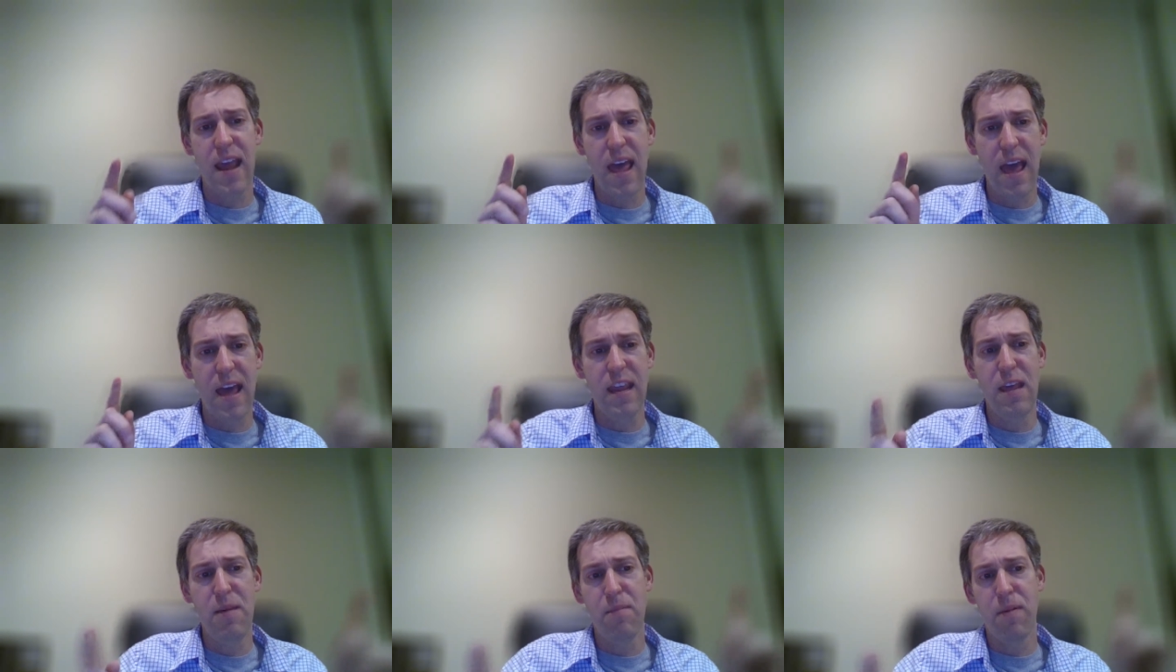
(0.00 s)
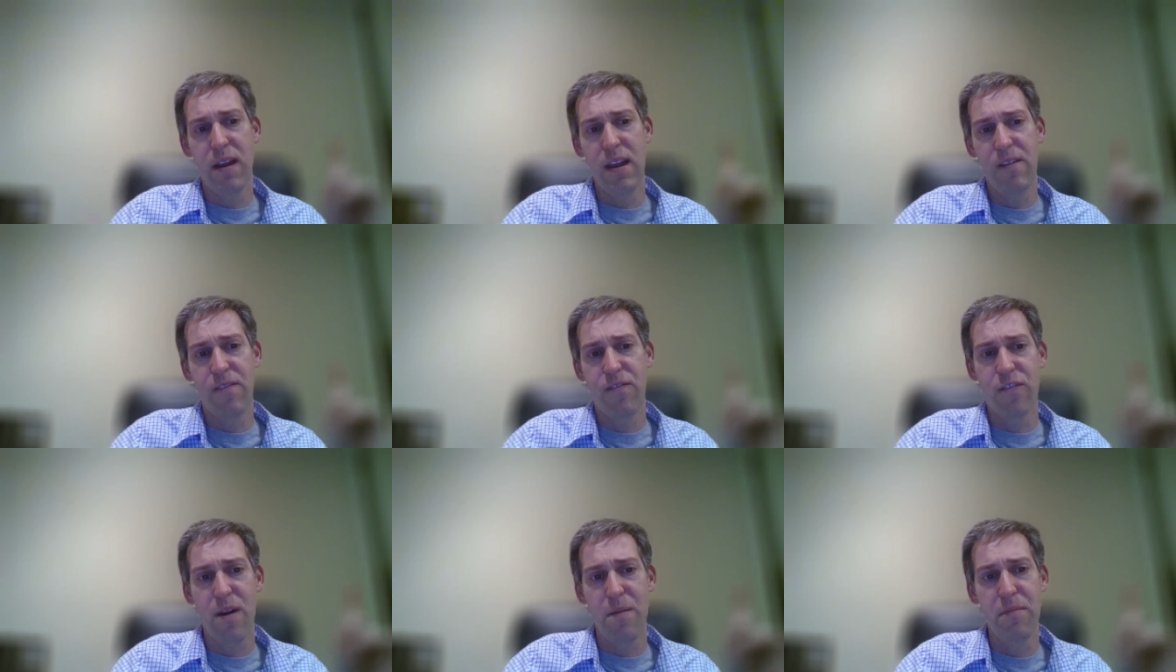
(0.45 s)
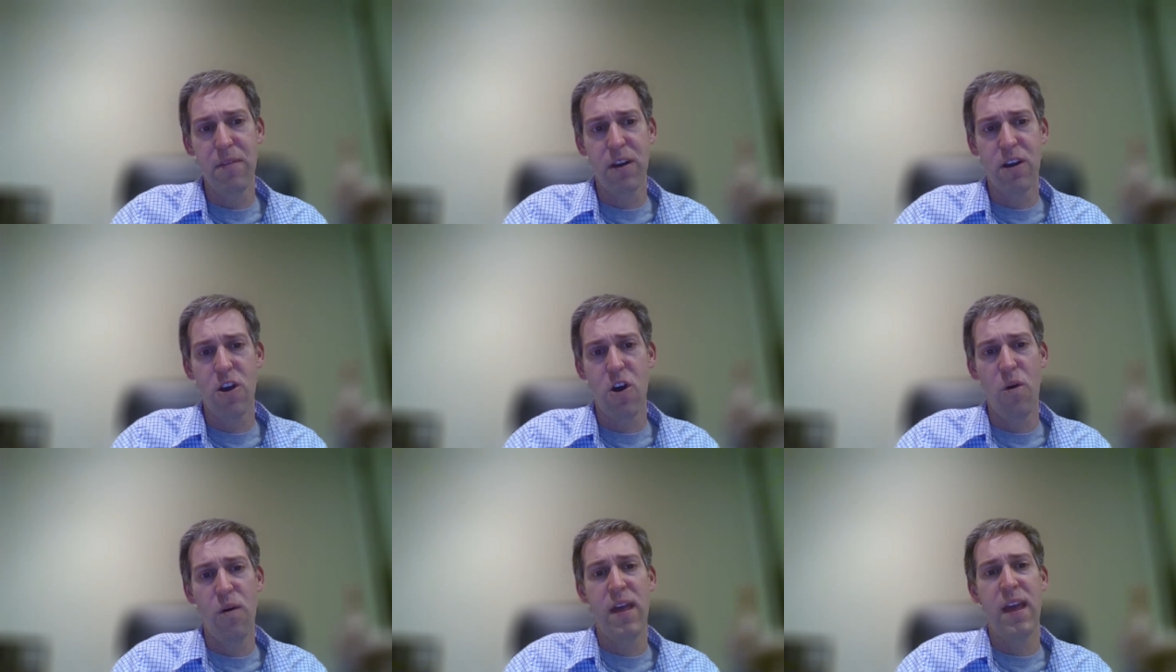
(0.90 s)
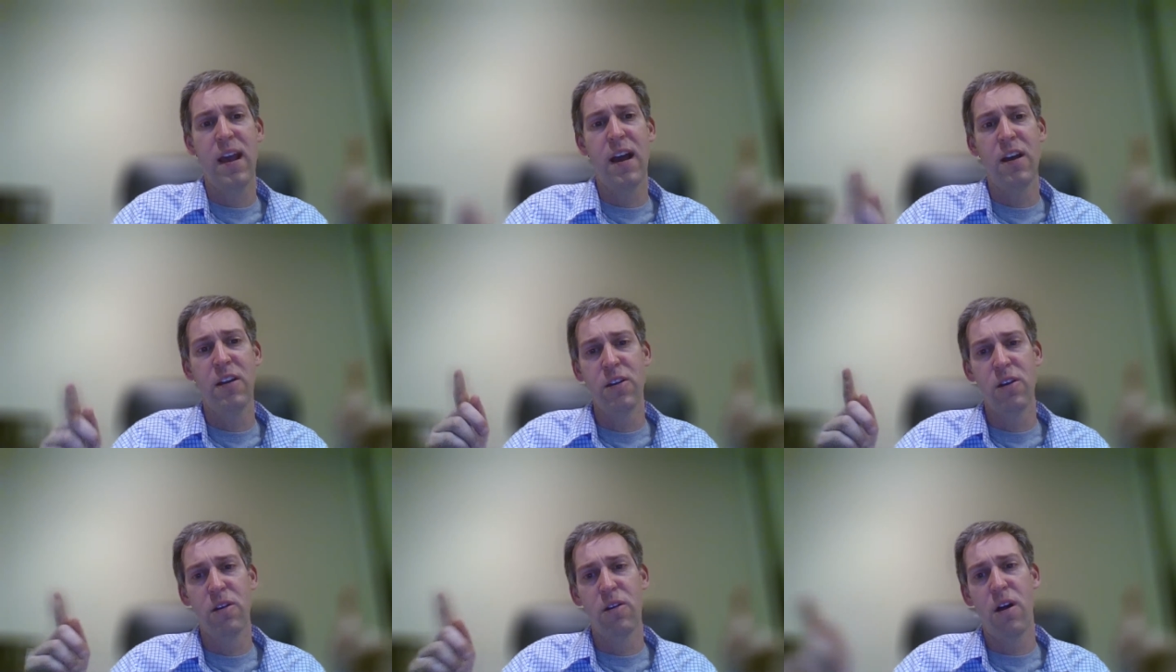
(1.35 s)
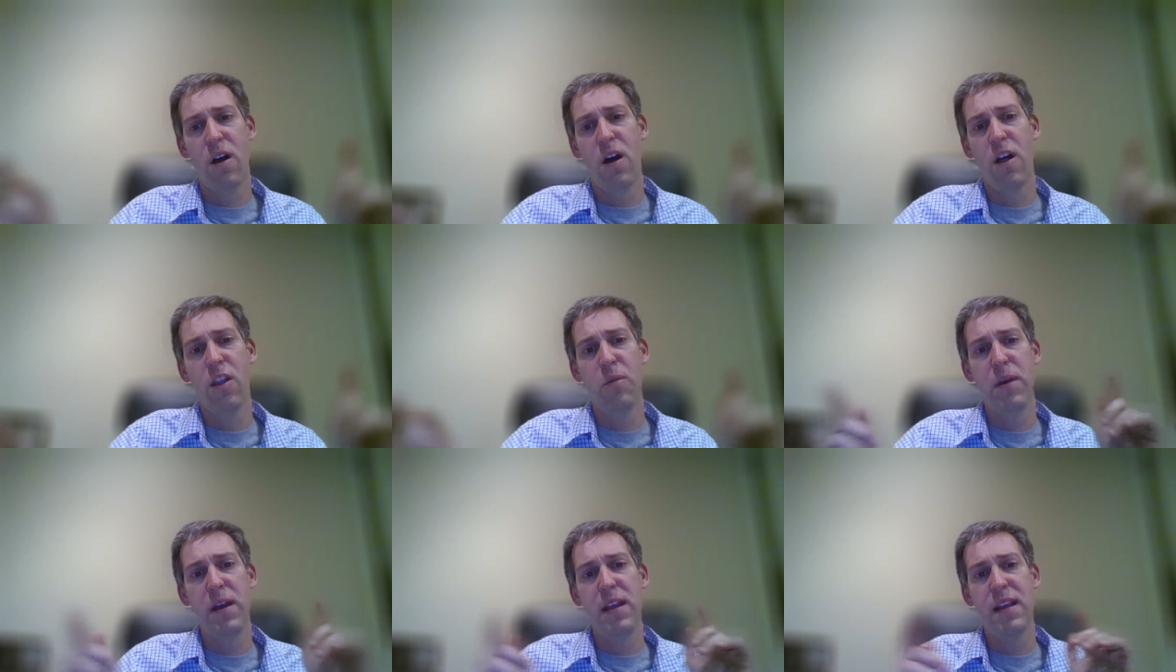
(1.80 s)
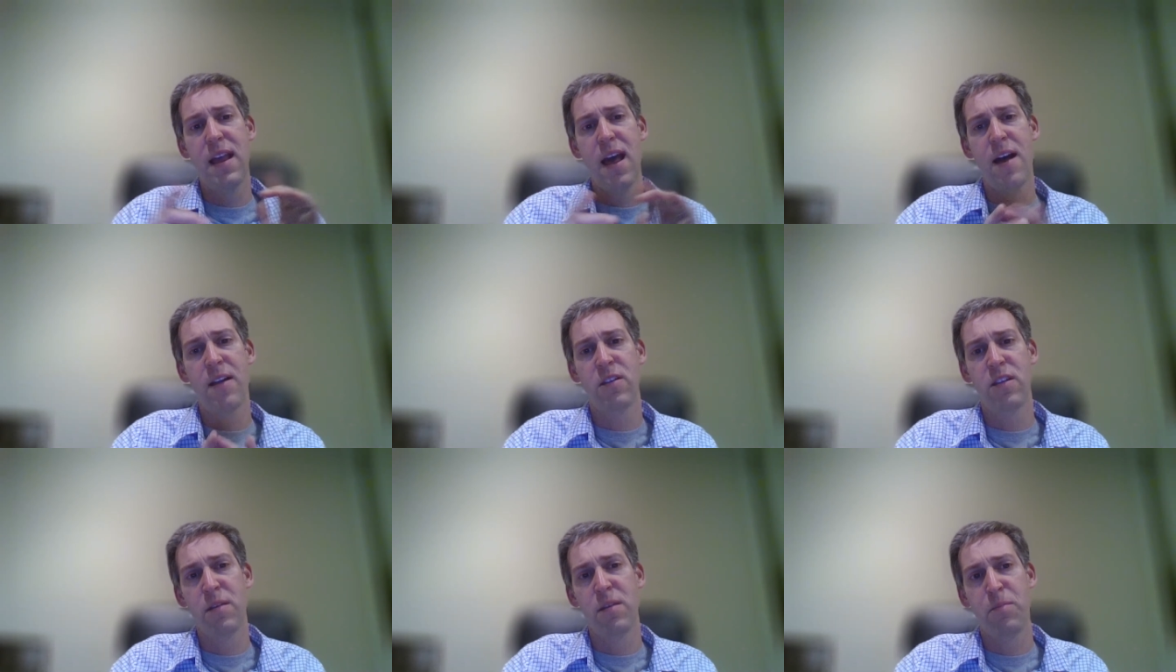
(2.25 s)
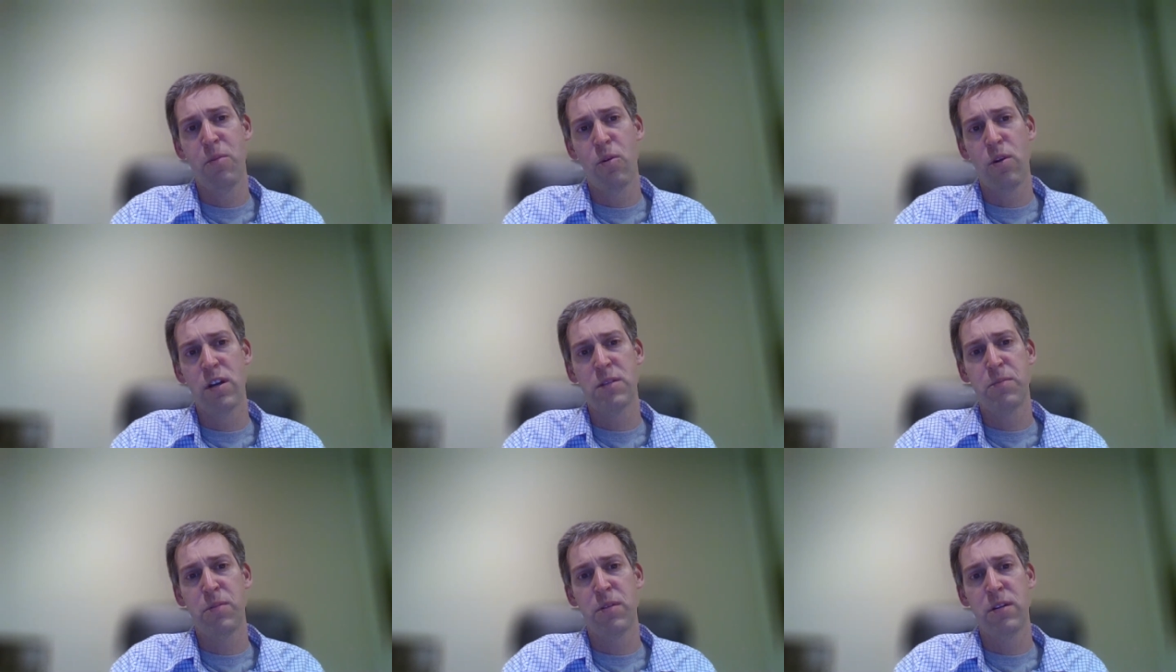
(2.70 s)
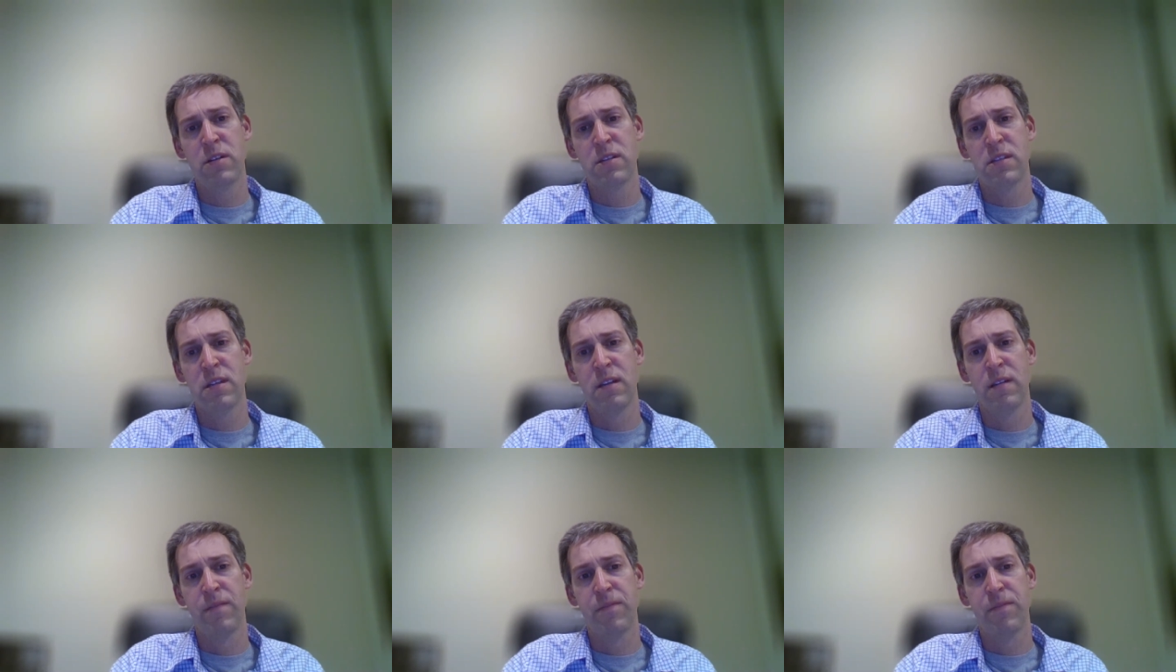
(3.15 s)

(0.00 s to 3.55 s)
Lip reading: anybody from the Kohen Gadol all the way down to the poorest person